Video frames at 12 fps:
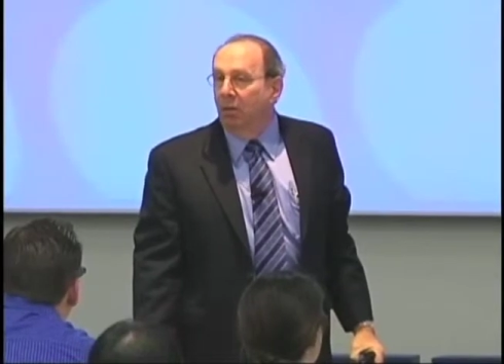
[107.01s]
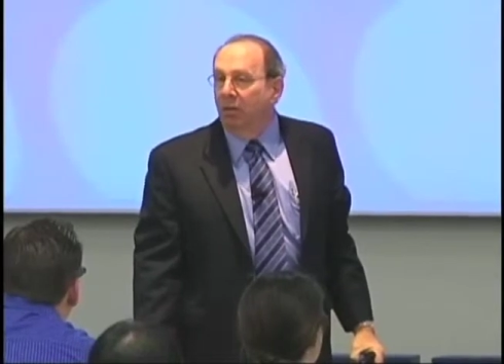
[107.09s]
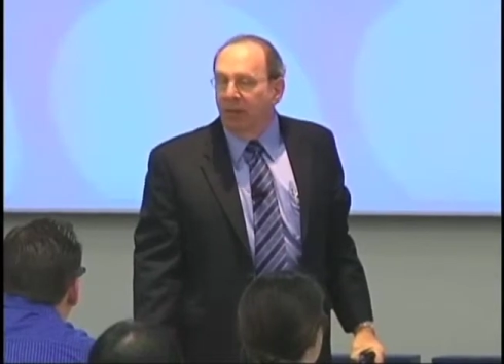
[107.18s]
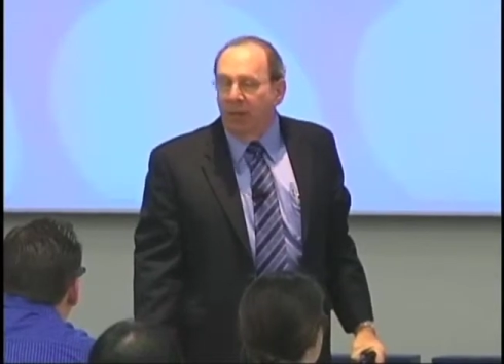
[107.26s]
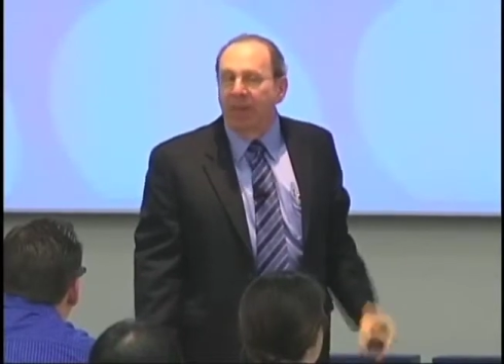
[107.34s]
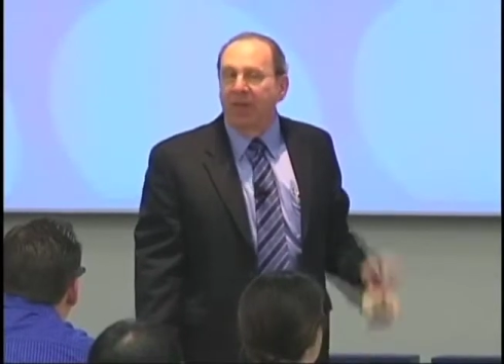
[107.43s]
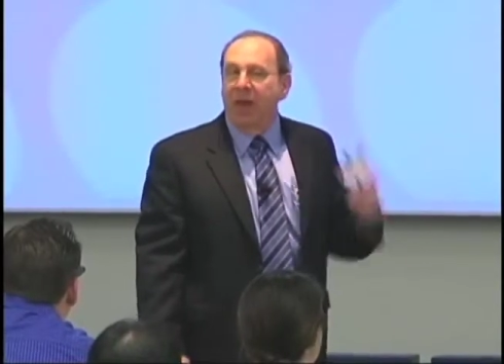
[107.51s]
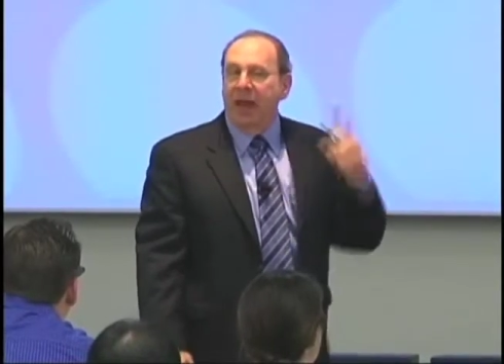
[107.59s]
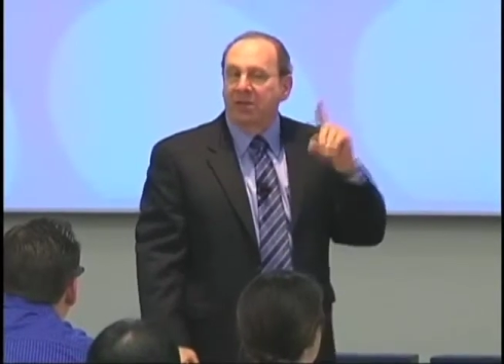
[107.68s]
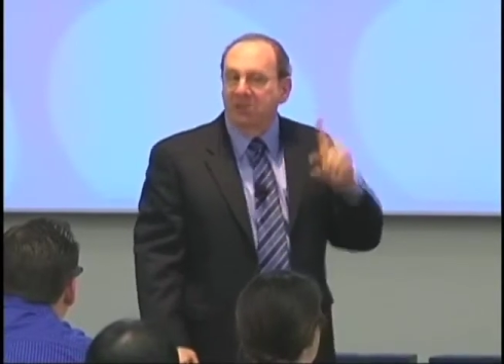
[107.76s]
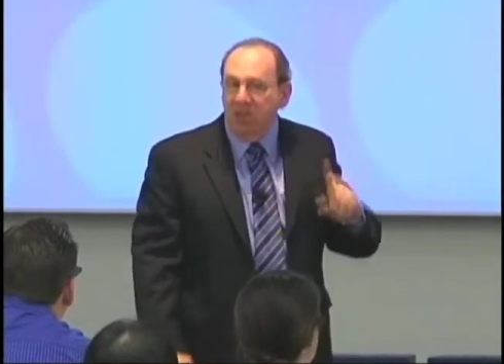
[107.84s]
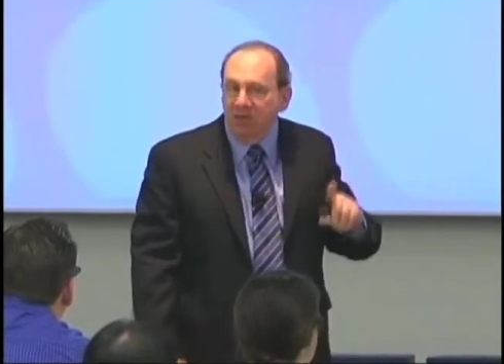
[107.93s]
Think about that.
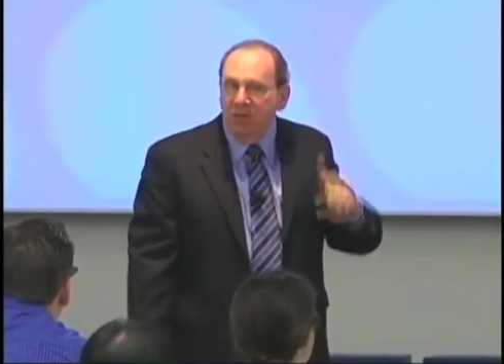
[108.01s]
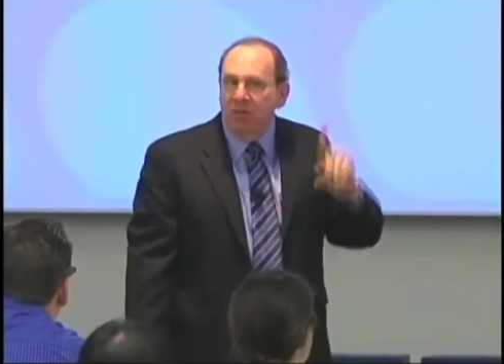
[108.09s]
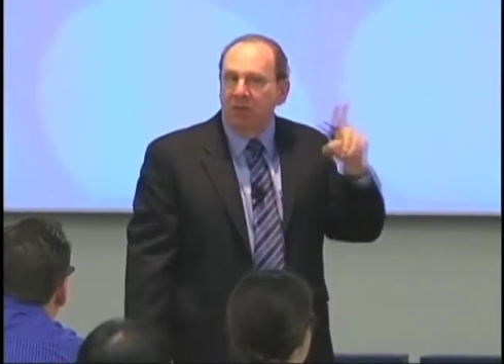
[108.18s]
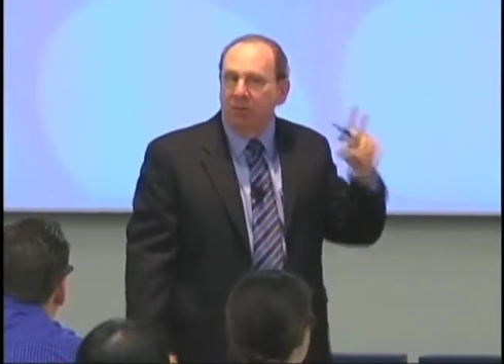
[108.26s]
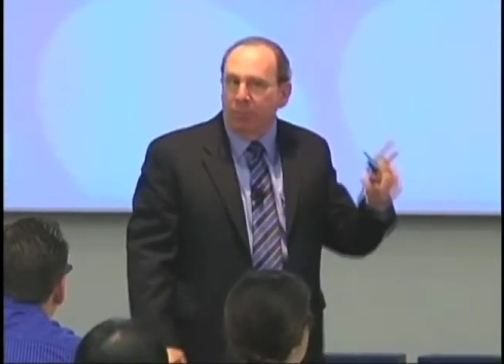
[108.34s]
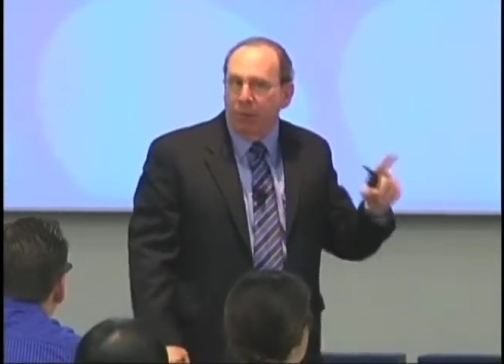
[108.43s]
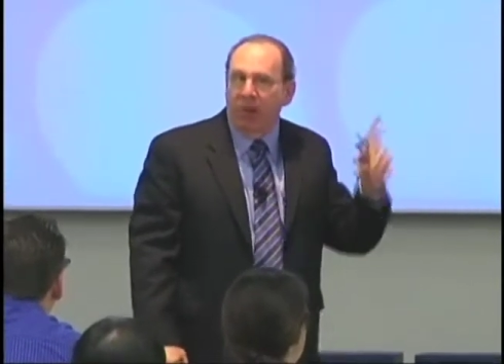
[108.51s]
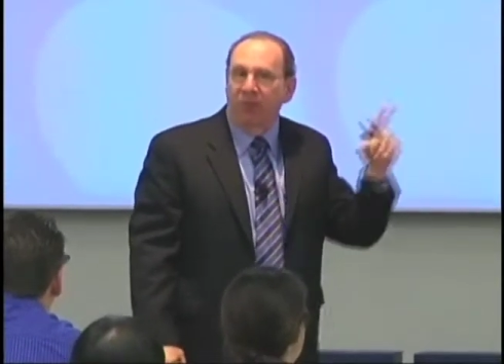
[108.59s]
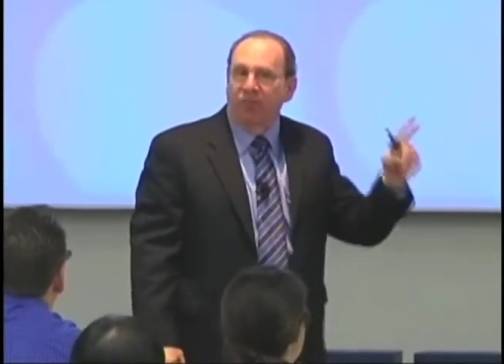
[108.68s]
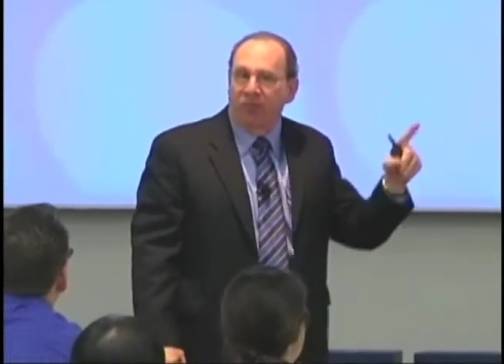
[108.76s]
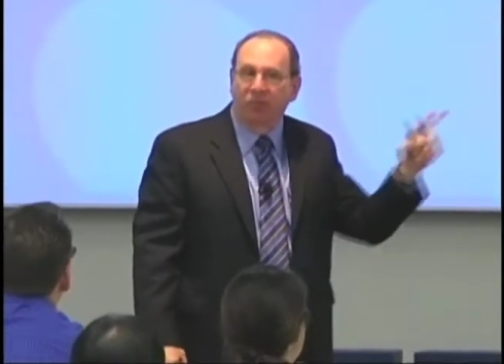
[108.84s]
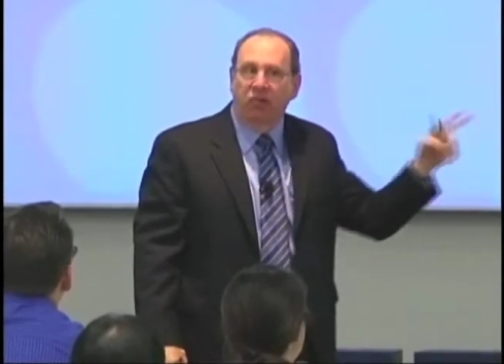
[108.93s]
Activity in the brain
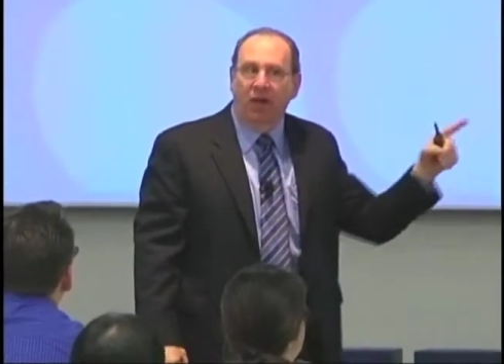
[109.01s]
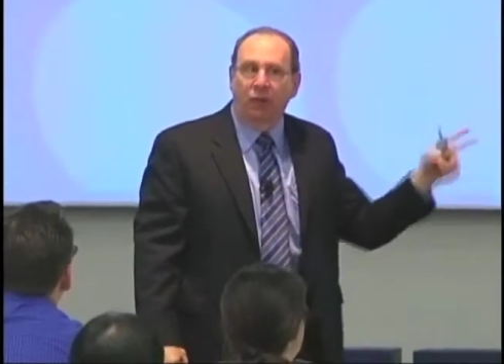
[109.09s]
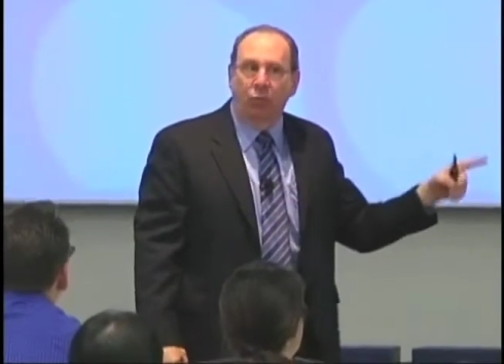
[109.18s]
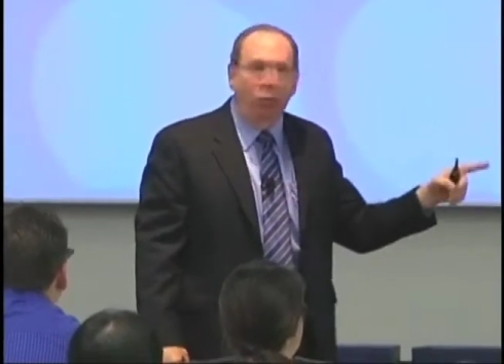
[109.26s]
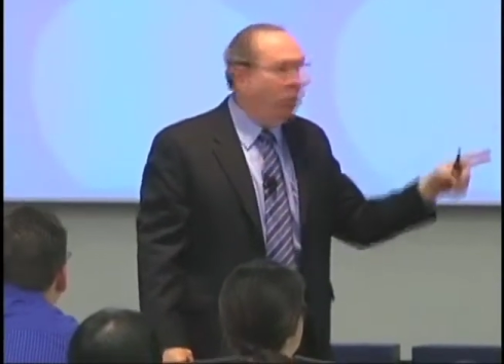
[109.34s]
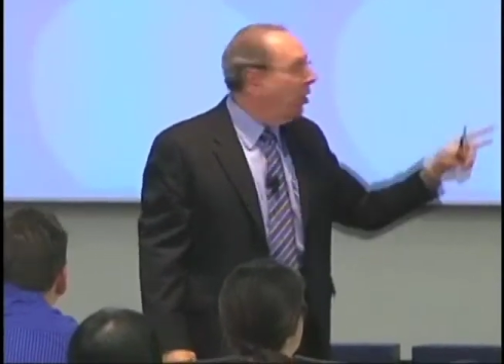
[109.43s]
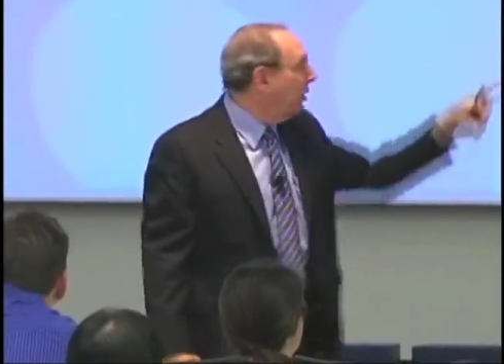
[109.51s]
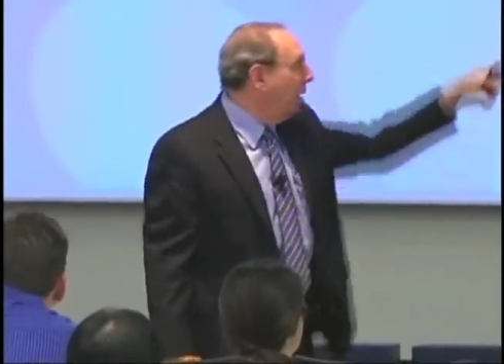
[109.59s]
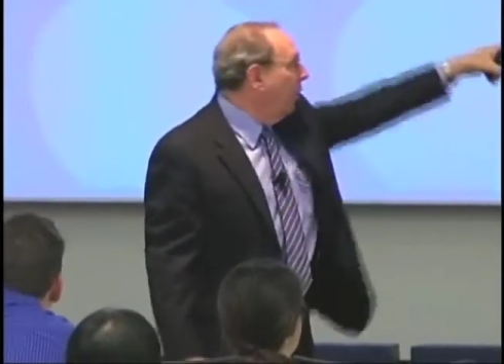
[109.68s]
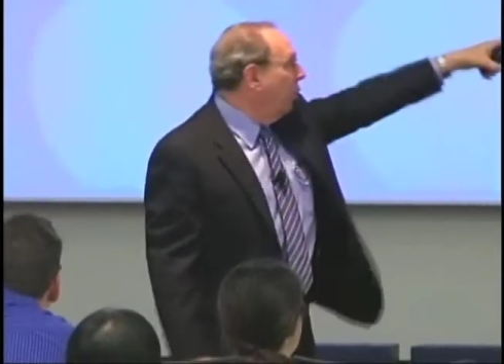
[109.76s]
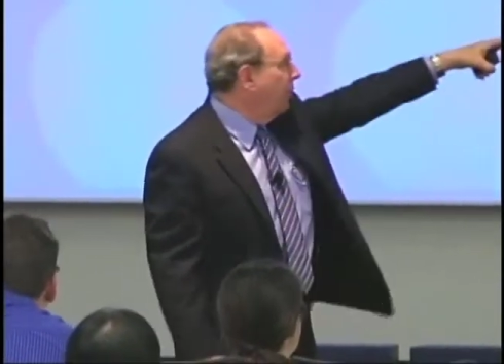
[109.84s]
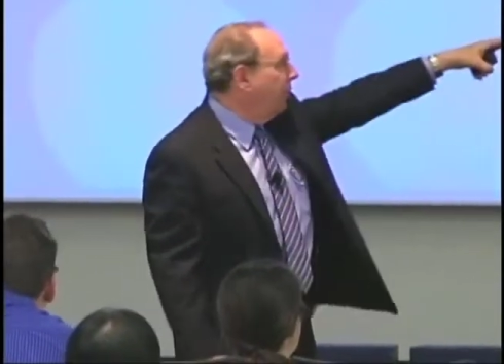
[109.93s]
feels like reward.
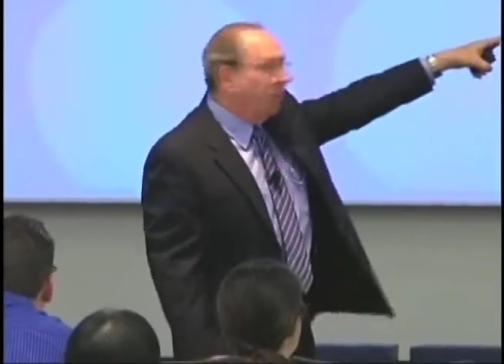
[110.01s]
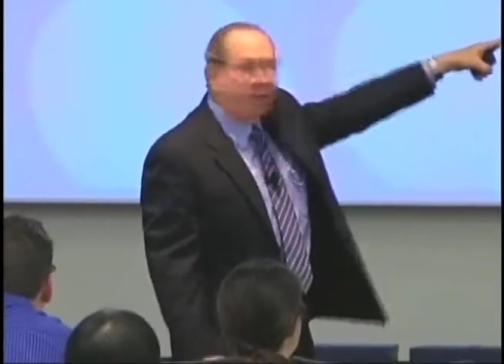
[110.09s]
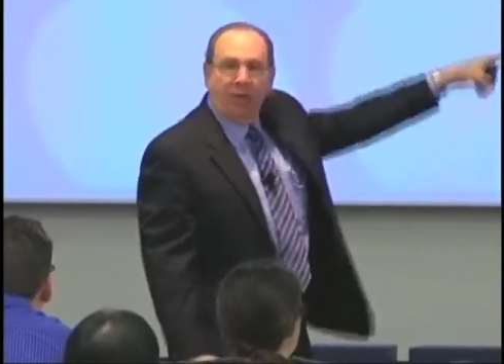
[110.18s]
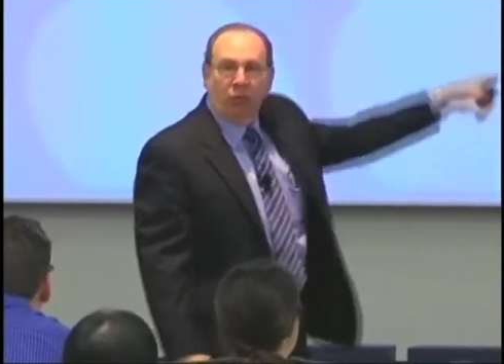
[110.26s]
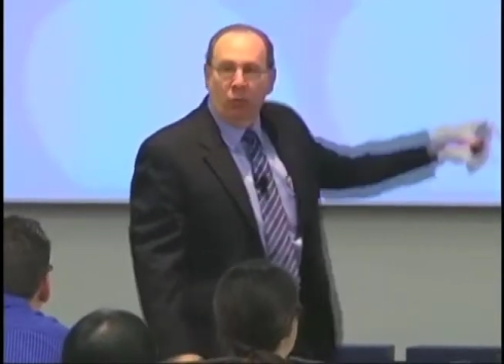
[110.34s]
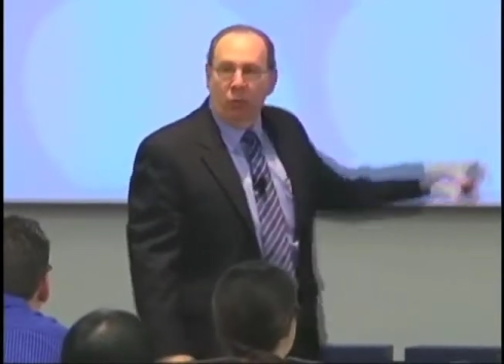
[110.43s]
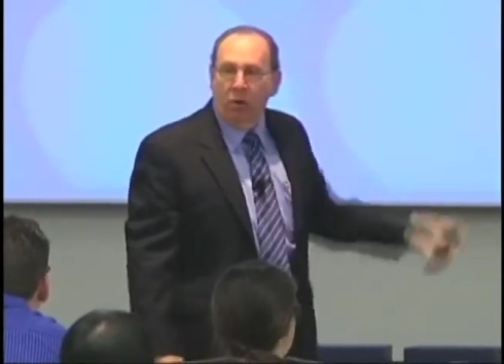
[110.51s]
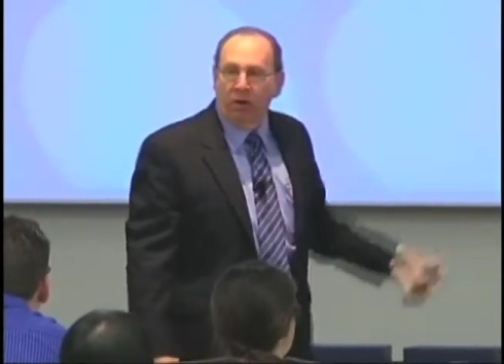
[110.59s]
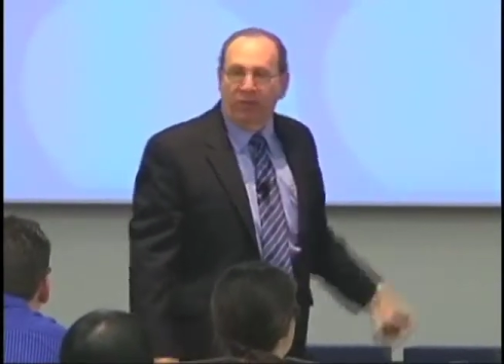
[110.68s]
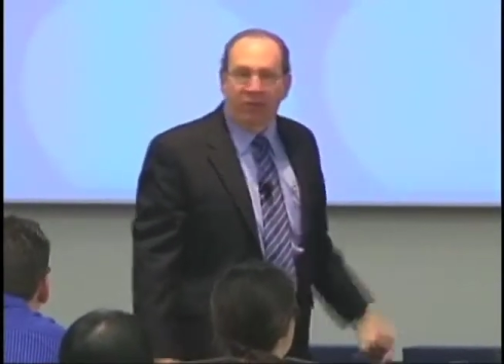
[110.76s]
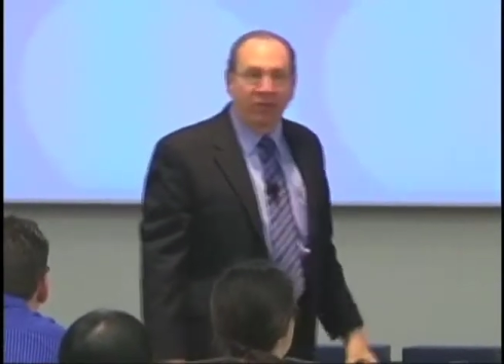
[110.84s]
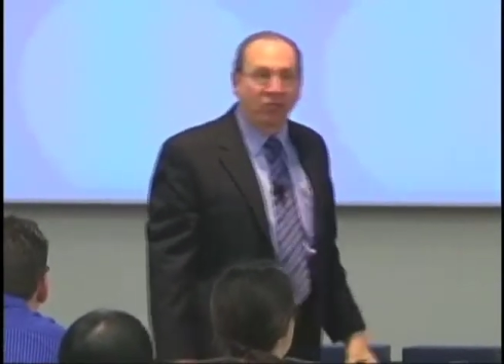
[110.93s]
Women aren't getting
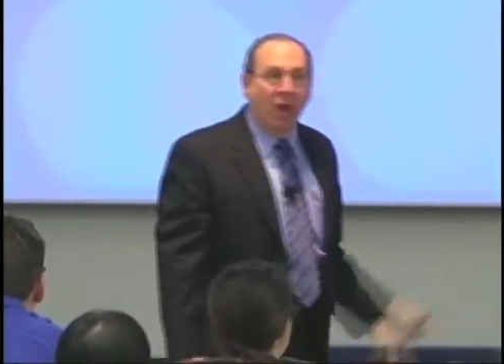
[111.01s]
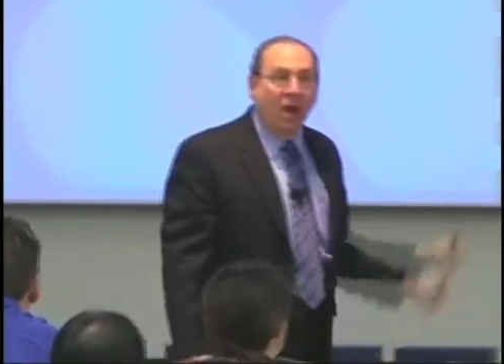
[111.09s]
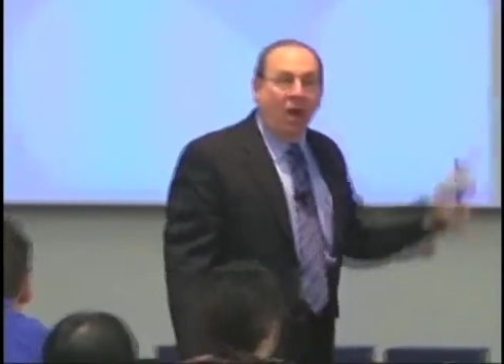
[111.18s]
rewarded for this.